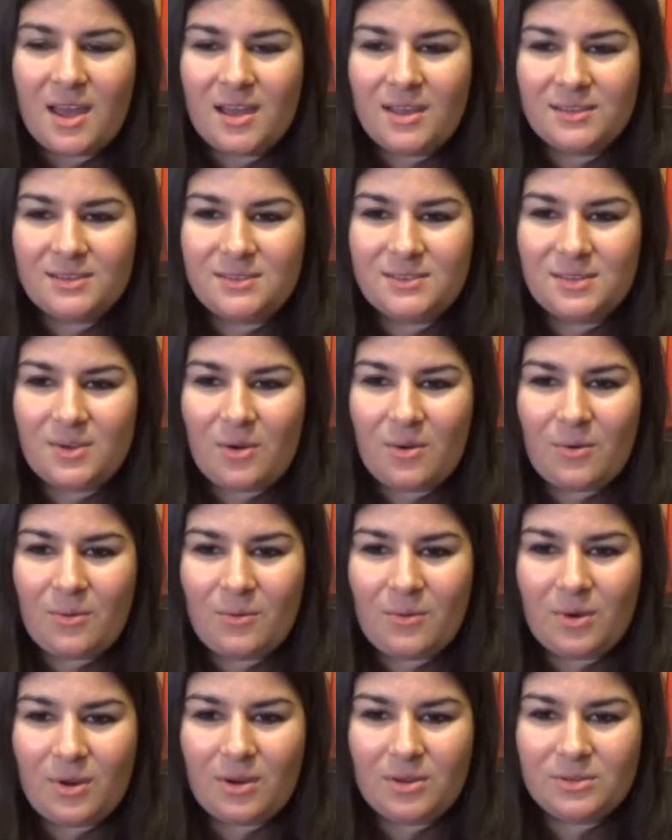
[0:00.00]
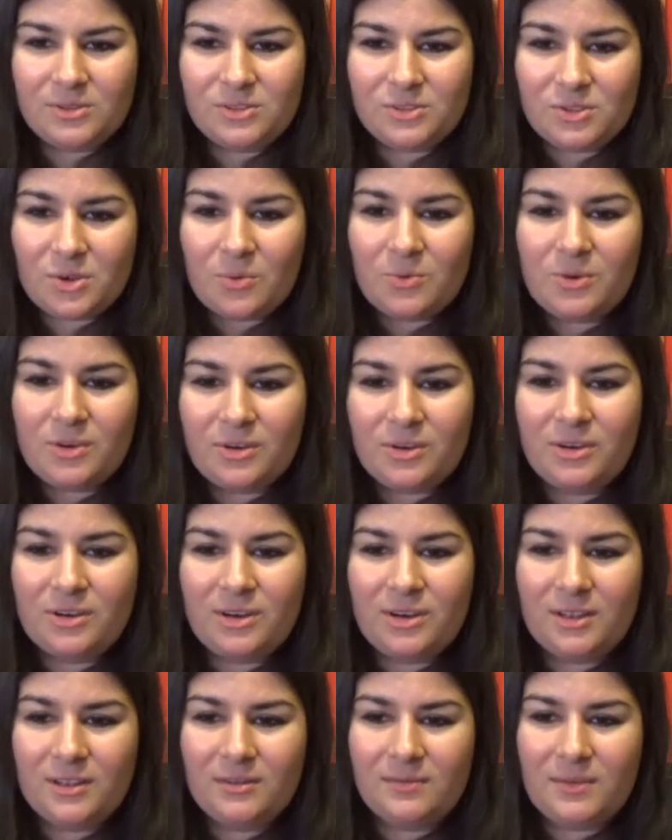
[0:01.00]
So
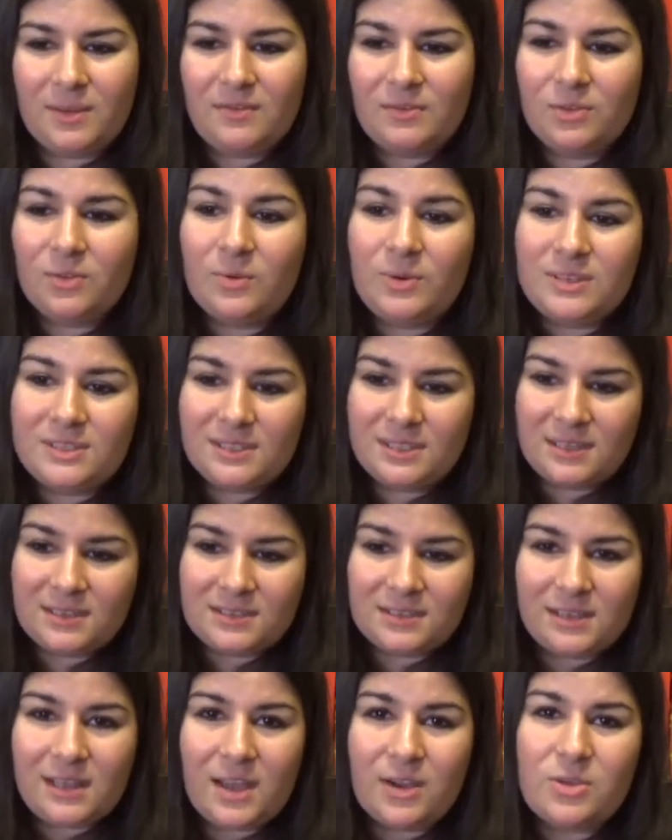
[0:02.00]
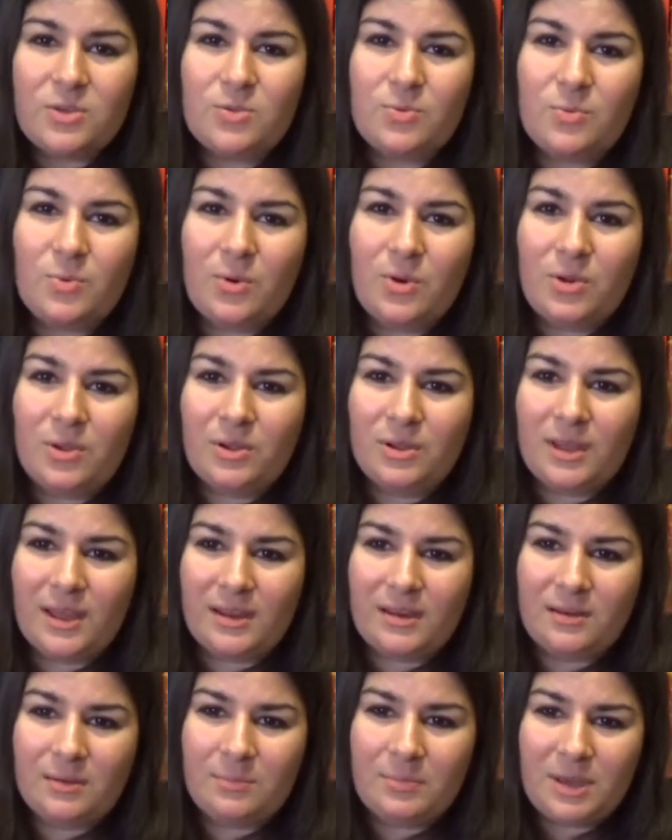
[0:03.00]
Stoner, even though he's an intellectual
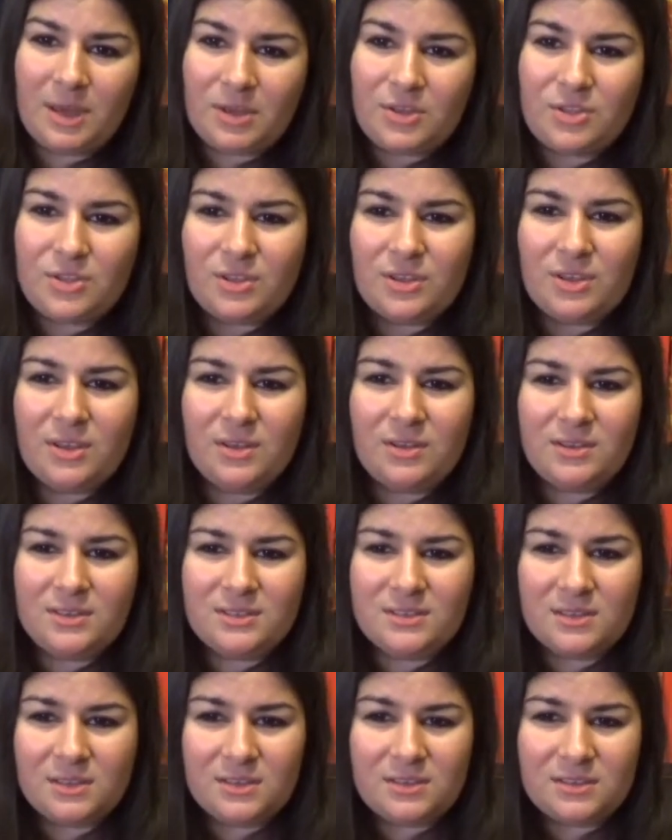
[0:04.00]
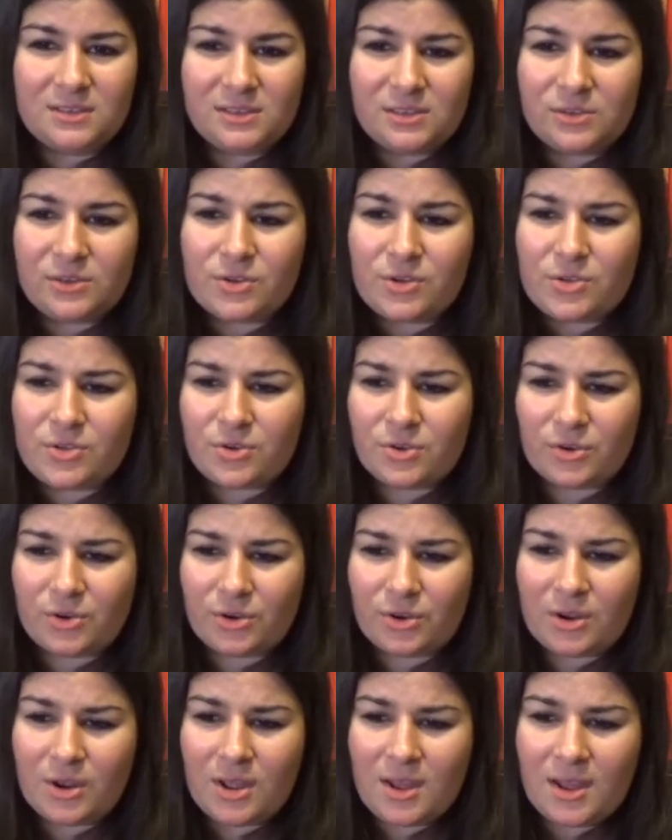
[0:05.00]
and a PhD and he studies
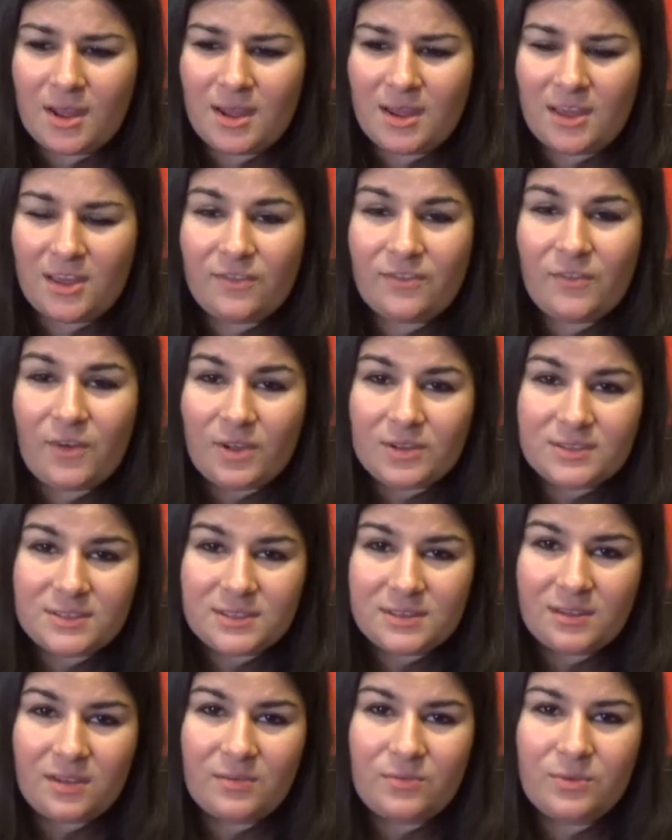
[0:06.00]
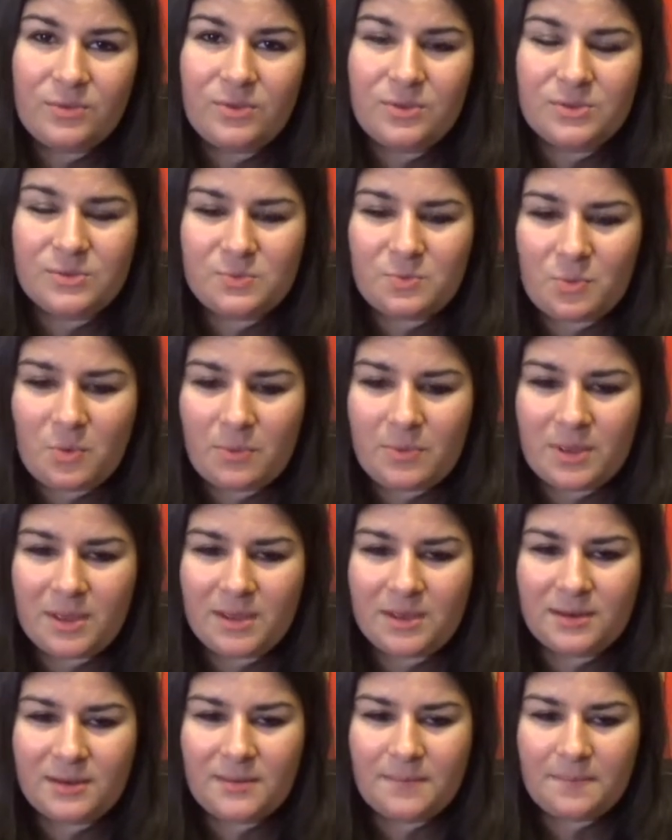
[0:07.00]
literature, he falls in love with this
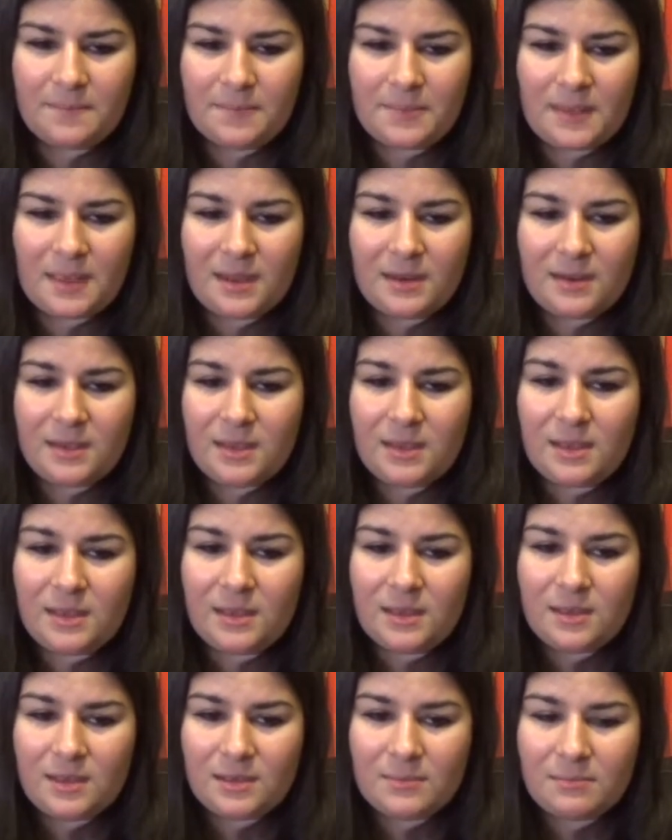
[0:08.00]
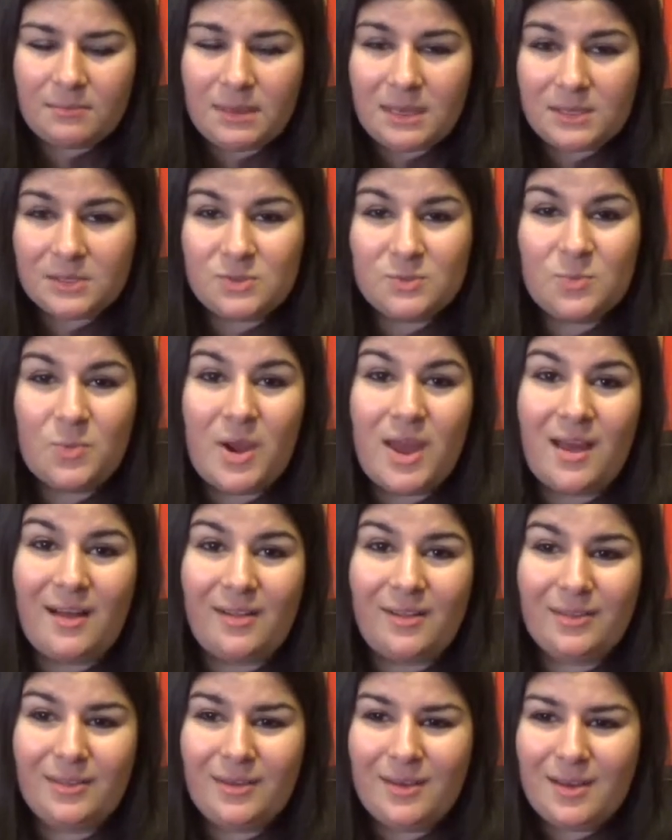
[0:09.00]
woman and he means
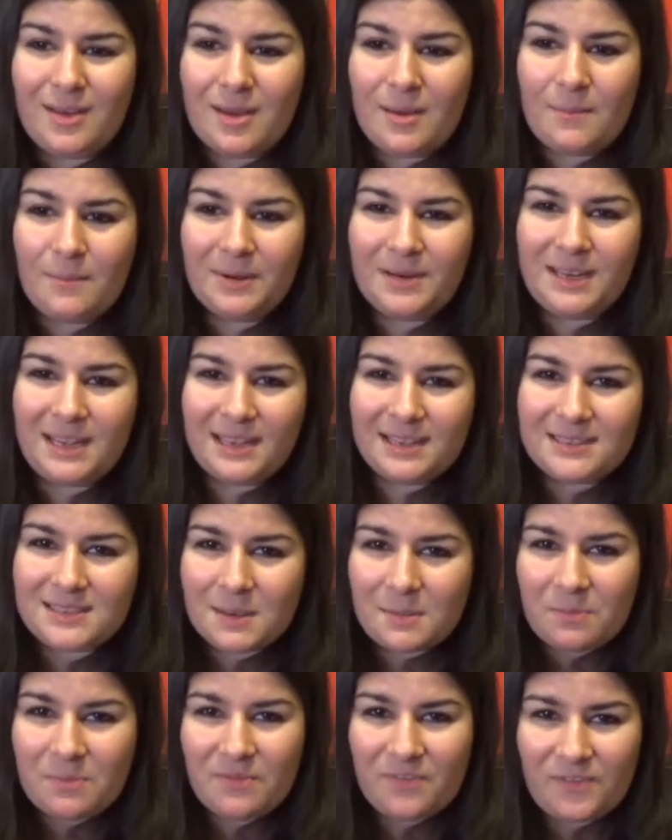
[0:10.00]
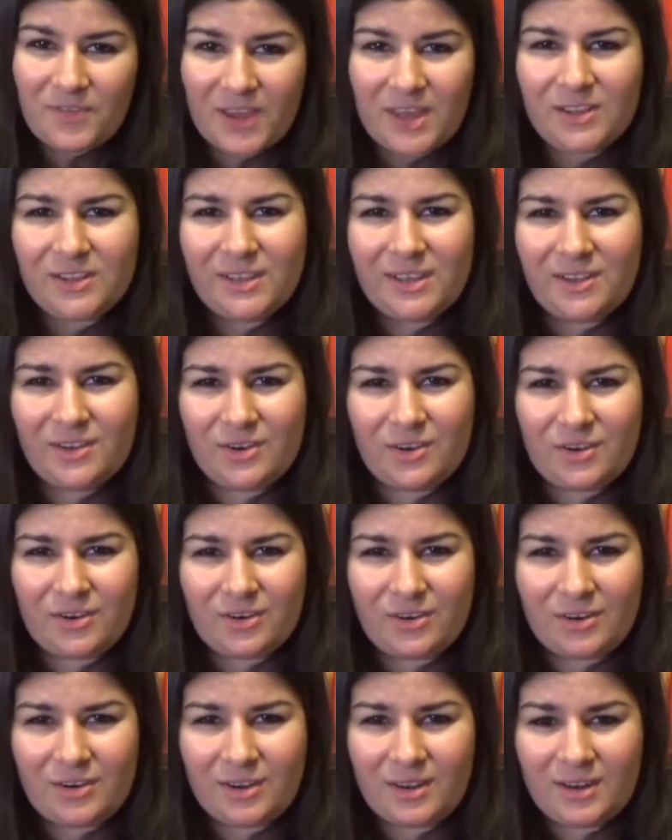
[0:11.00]
well, but he ends up failing
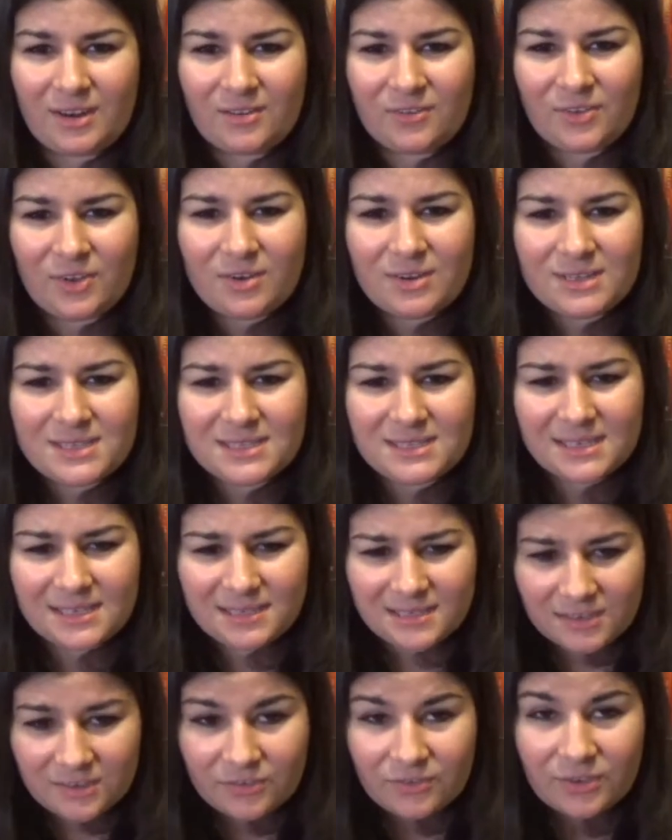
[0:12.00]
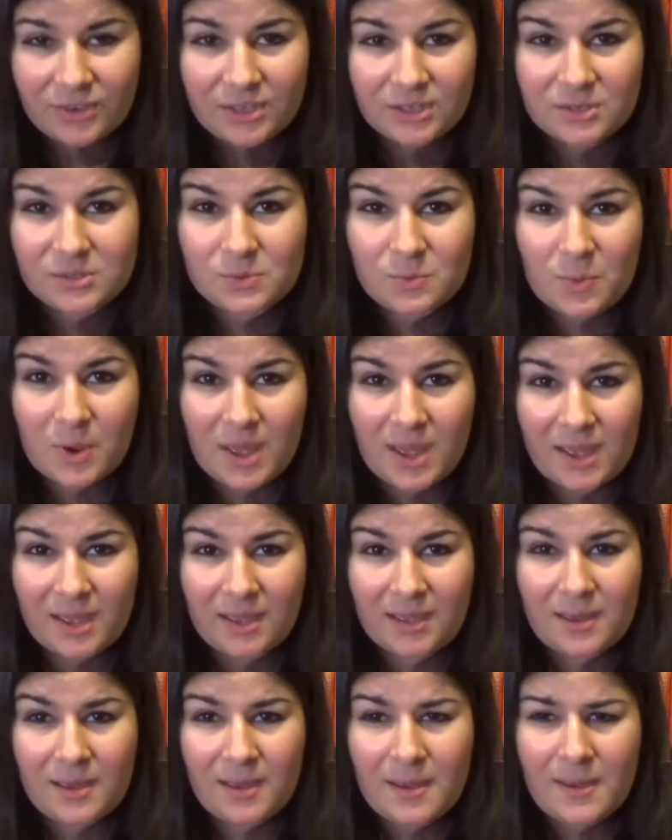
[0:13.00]
her in a very significant
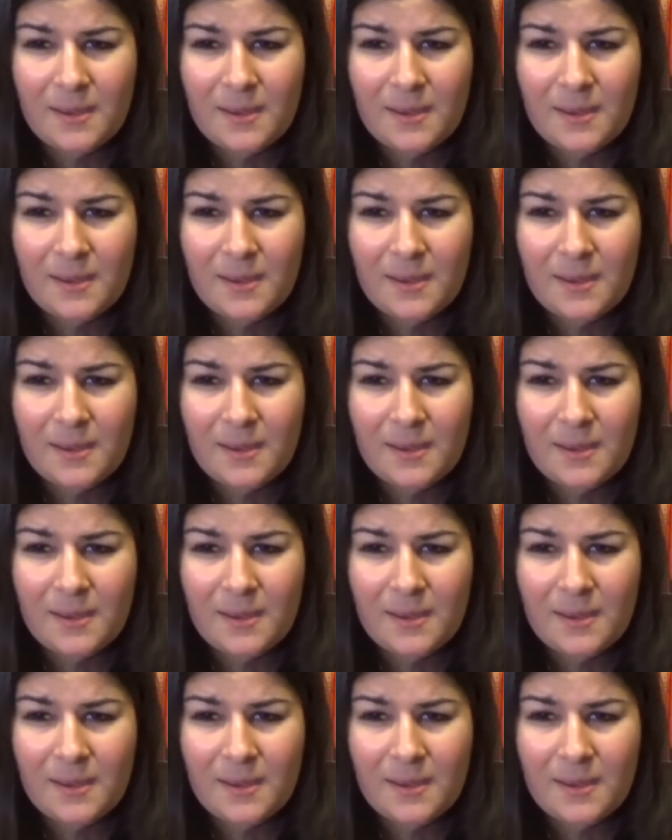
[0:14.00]
way.